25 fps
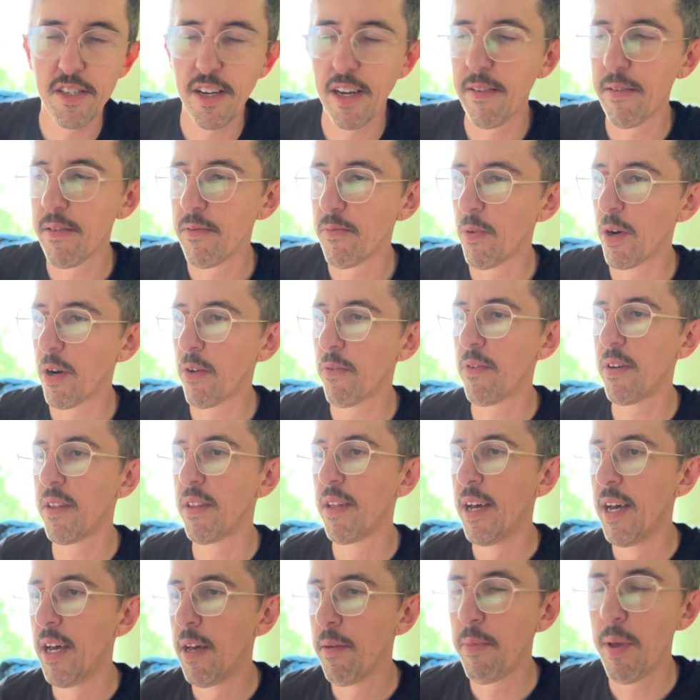I work with
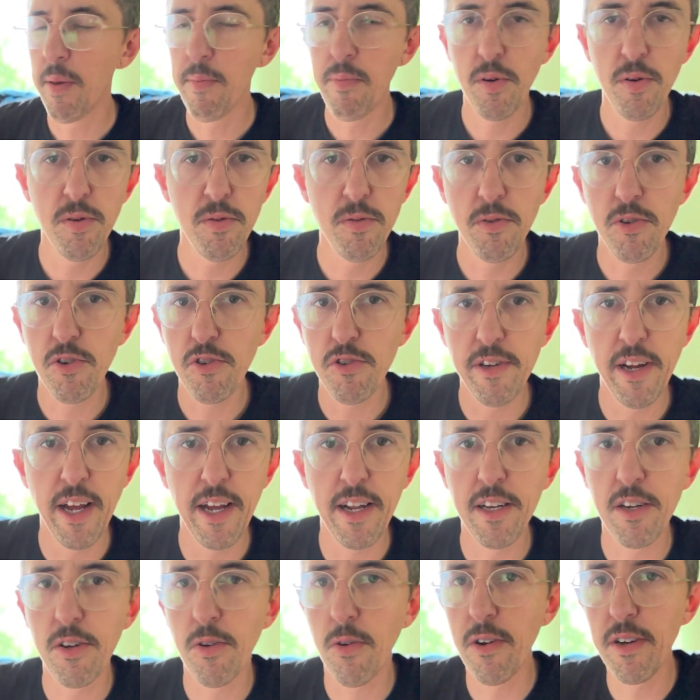people who
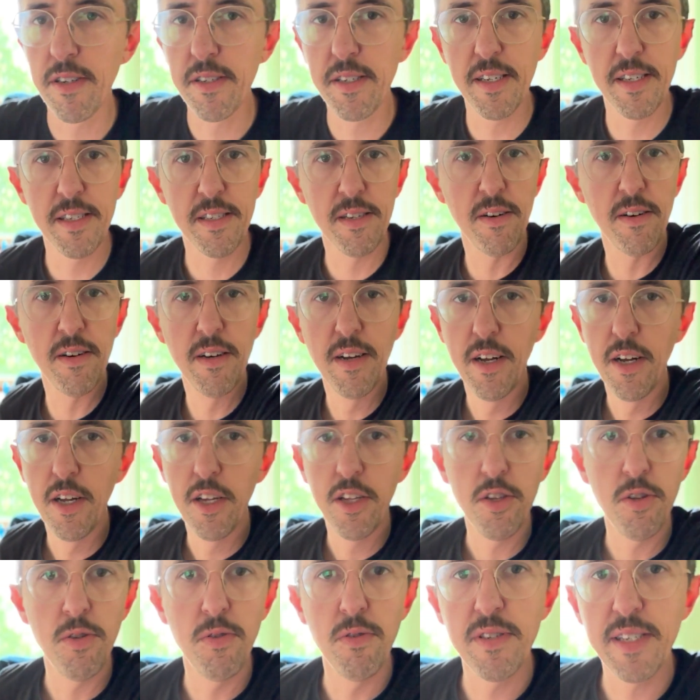create courses or
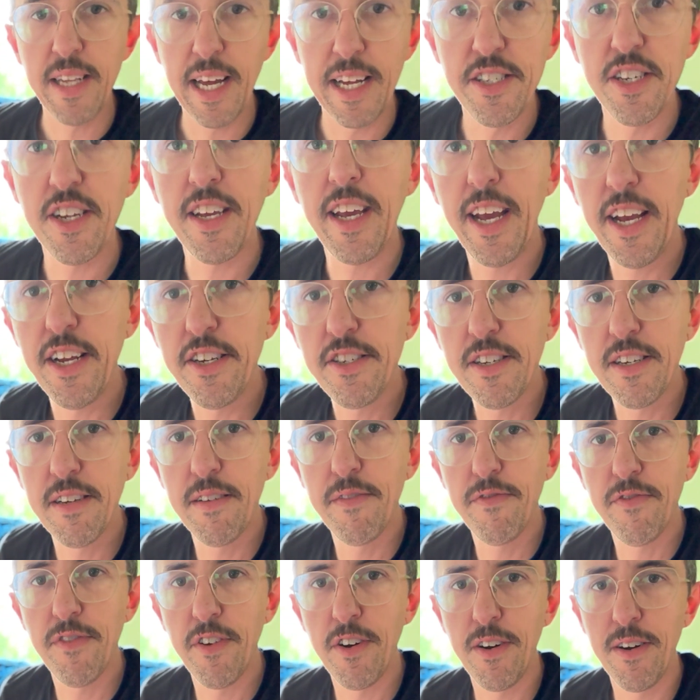use education
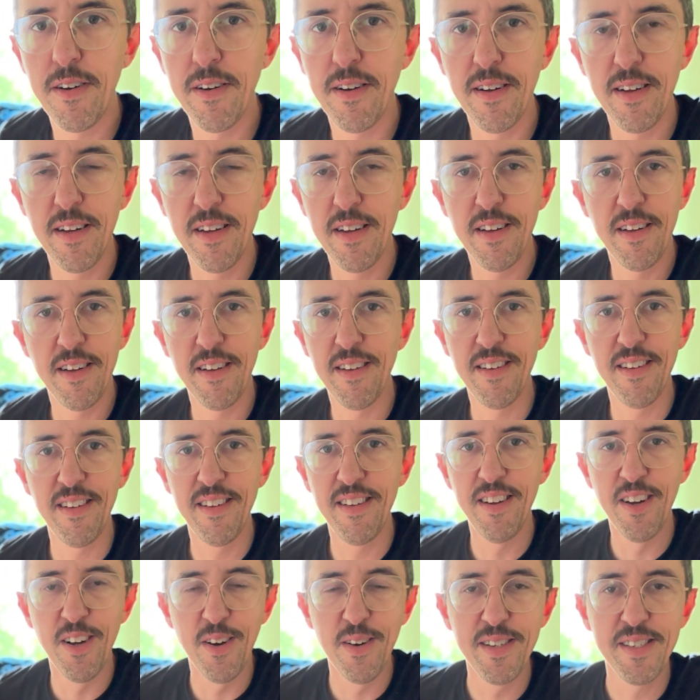for,
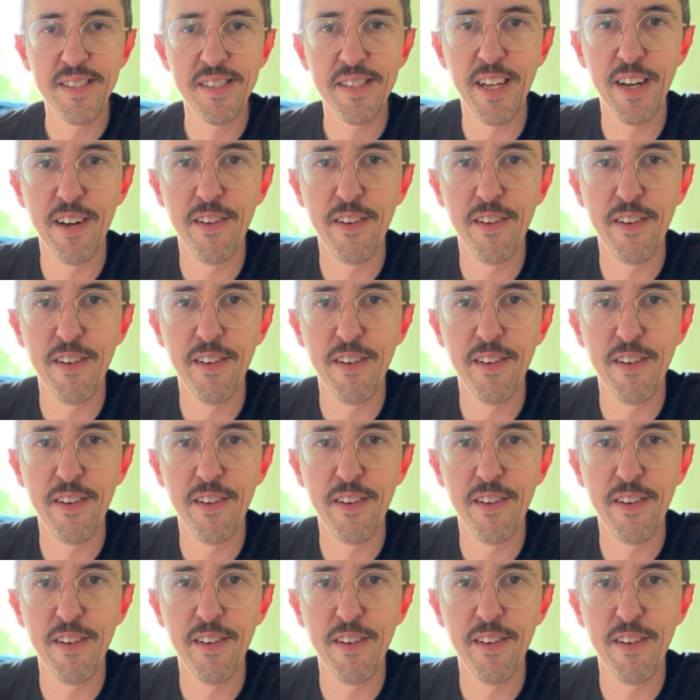instead